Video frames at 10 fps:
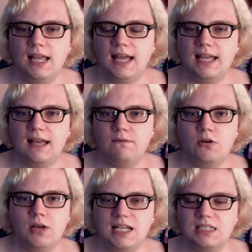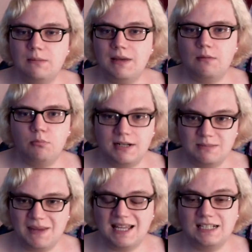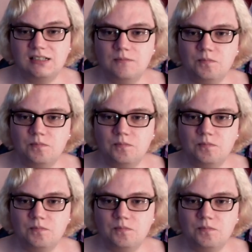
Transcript: I have noticed a bit of breast pain